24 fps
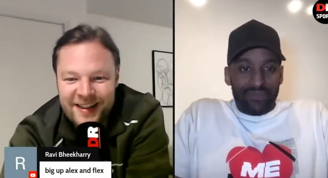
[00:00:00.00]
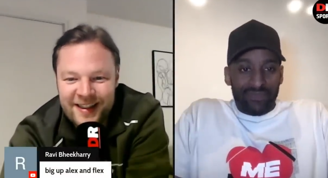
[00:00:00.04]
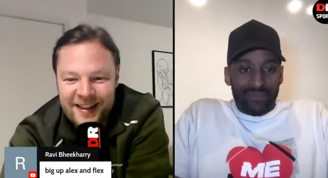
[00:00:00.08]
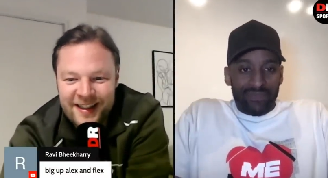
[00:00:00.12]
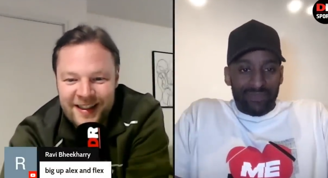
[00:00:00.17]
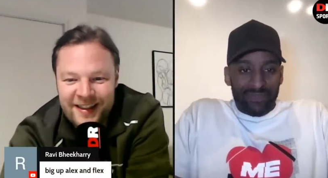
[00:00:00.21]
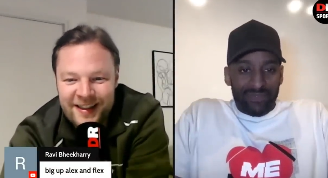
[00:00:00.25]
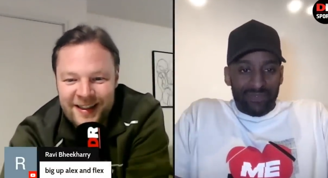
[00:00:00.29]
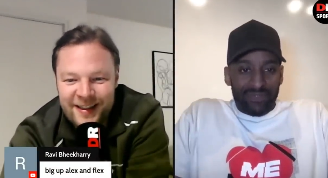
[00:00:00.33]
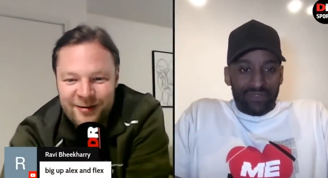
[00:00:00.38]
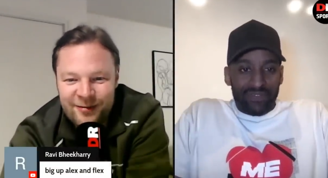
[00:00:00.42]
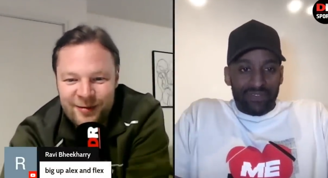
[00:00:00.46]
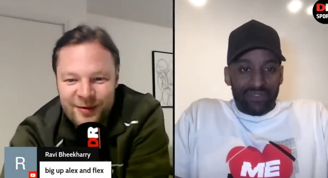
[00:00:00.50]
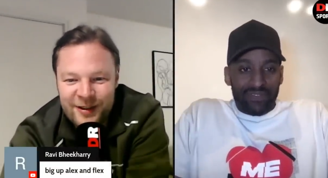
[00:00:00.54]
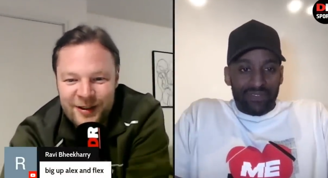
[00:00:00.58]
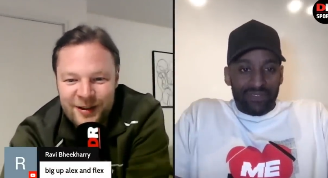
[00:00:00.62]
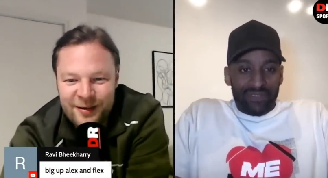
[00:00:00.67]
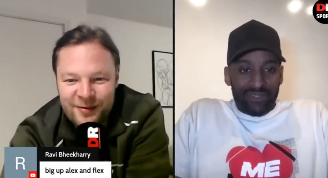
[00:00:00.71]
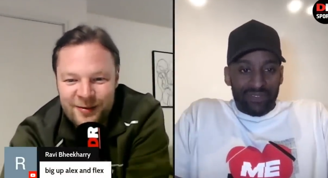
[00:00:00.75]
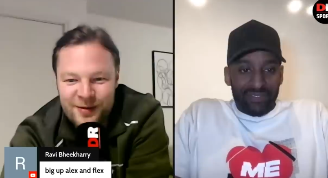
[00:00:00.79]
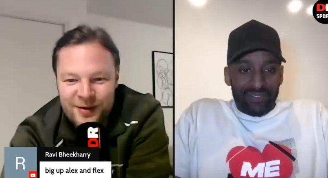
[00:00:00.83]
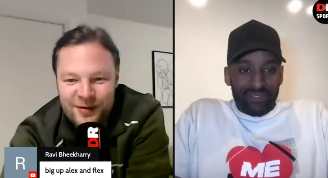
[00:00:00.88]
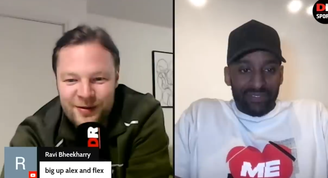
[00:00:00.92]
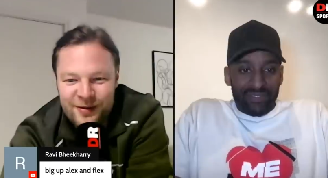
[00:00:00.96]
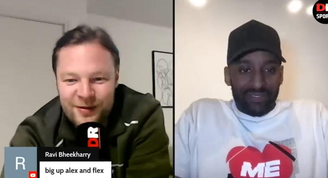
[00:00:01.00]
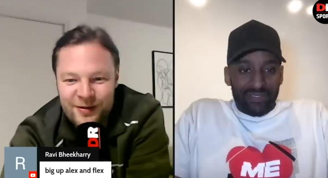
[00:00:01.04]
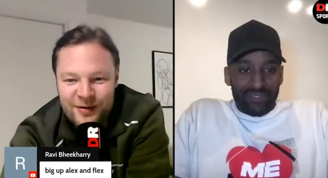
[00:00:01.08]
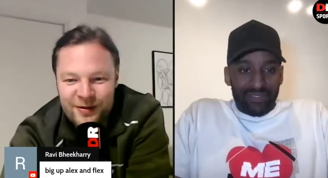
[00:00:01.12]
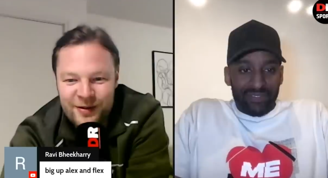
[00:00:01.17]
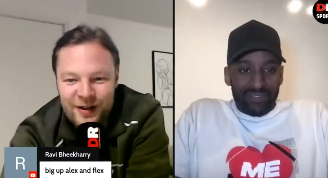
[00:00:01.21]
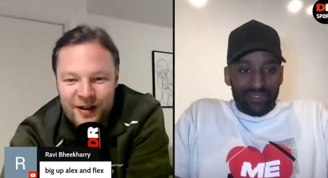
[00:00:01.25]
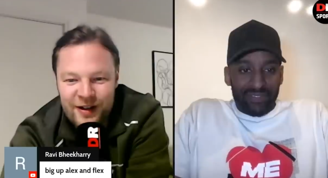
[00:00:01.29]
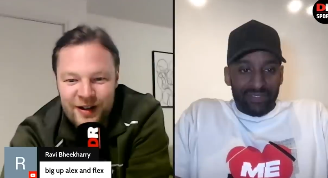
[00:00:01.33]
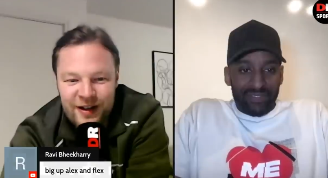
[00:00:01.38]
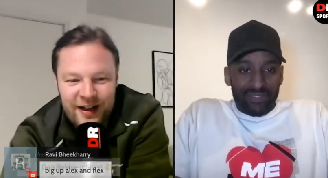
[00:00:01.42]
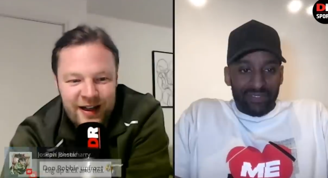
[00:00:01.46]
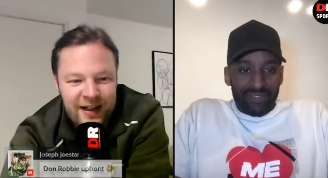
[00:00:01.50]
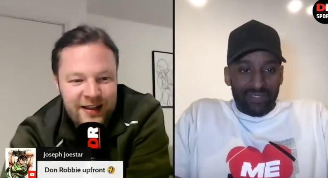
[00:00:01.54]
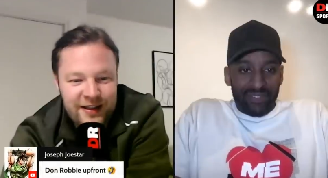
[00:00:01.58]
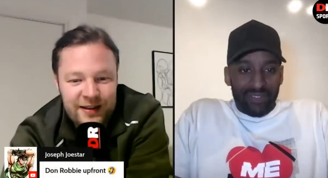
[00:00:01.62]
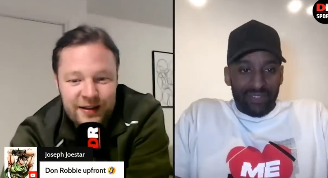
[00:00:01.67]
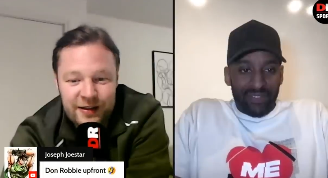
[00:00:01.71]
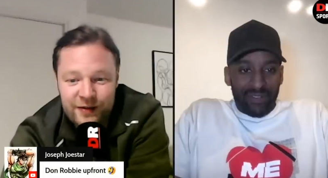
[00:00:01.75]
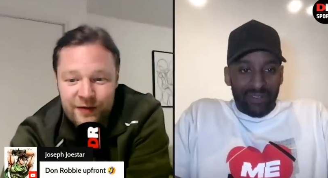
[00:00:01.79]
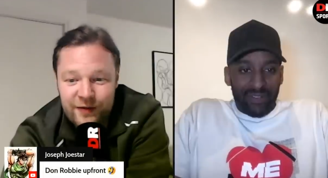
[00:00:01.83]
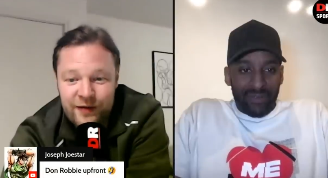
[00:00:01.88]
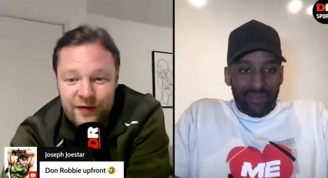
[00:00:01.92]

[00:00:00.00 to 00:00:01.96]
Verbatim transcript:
Speaker 1: Um, big up to uh, Alex and